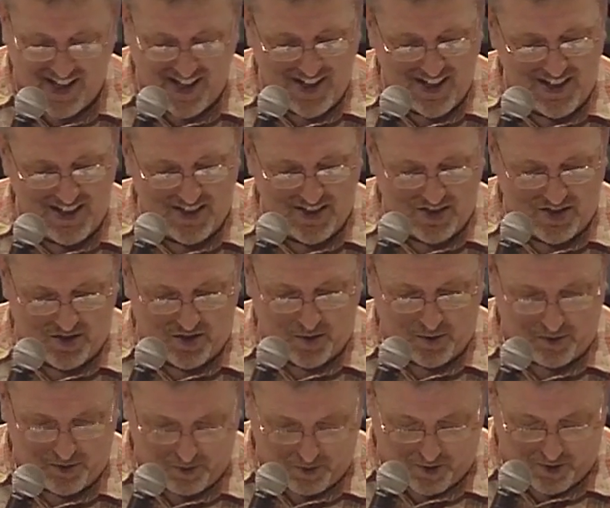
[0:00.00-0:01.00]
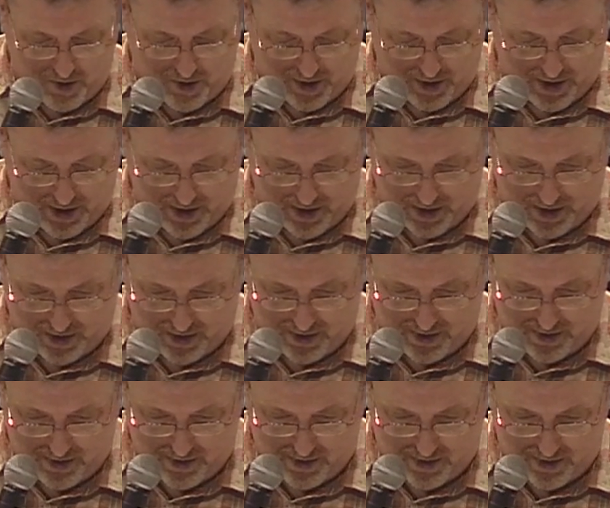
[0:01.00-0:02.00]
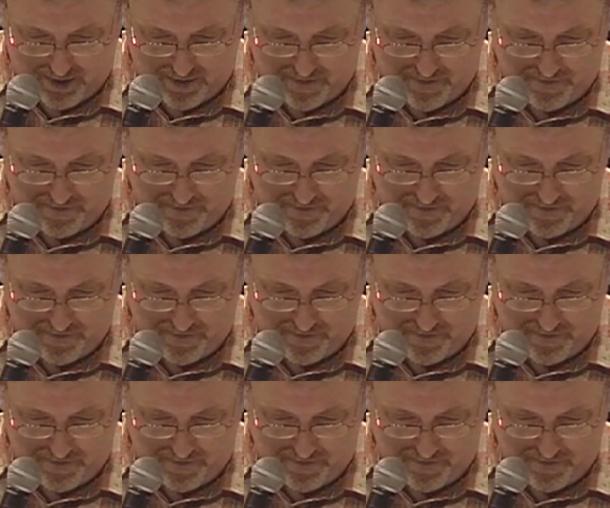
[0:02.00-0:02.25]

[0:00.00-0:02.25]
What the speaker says: It is so rewarding, I can tell you.